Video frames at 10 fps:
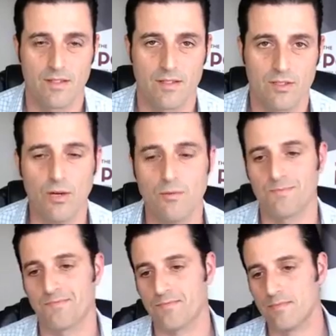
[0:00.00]
So
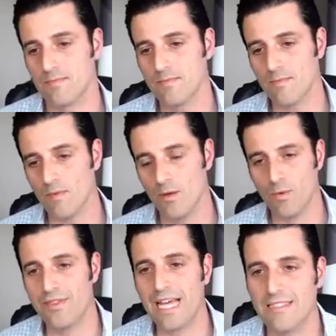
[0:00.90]

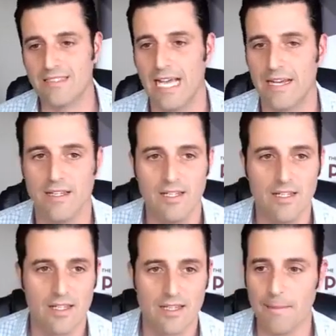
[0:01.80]
with that said,
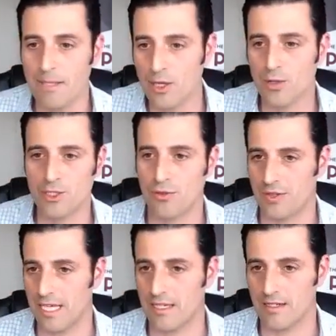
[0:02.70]
let me know what you
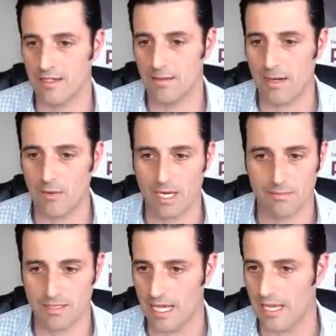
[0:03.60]
think about what I'm
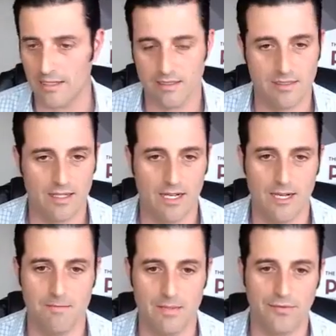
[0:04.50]
saying.
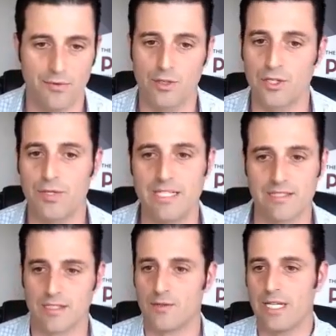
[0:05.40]
If you agree,
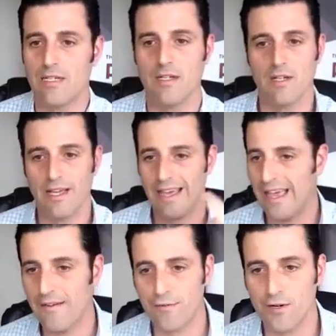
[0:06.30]
disagree,
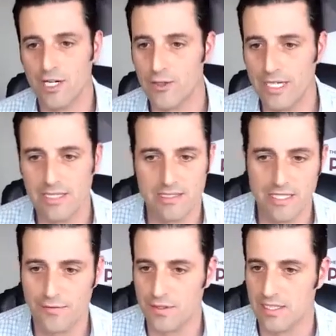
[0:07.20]
A for agree,
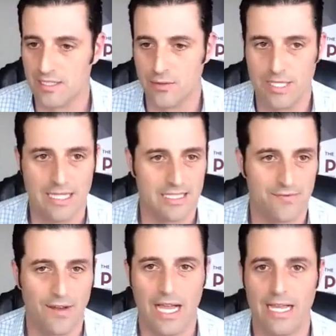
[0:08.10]
D for disagree, that's
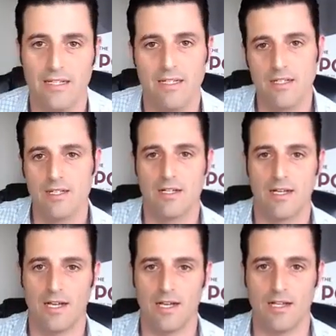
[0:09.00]
fine.
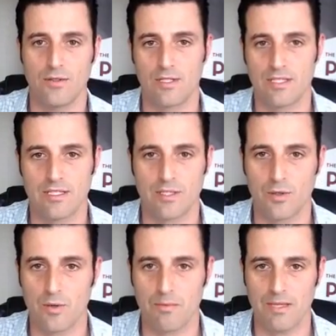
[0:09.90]
You can
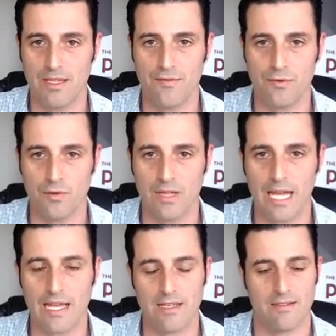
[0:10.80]
disagree with me if you'd
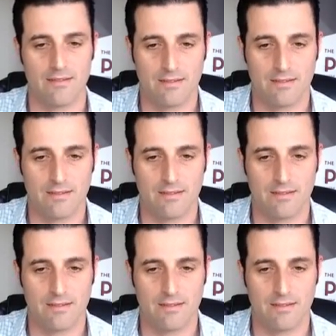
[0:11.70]
like.